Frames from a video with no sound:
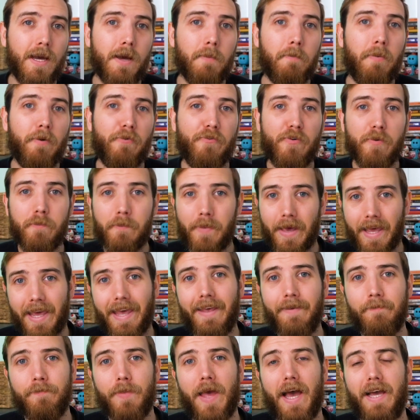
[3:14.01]
But for
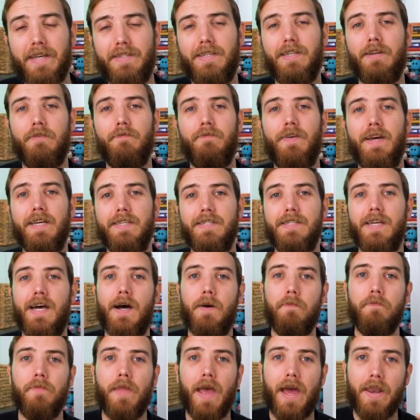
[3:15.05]
me, as an
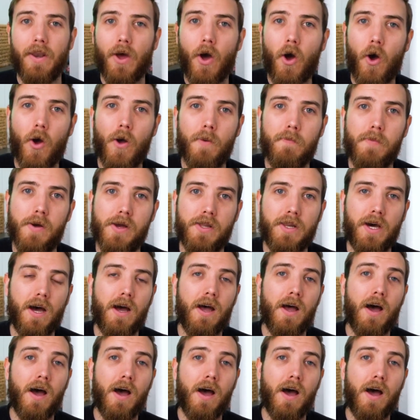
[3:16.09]
investor and a homeowner,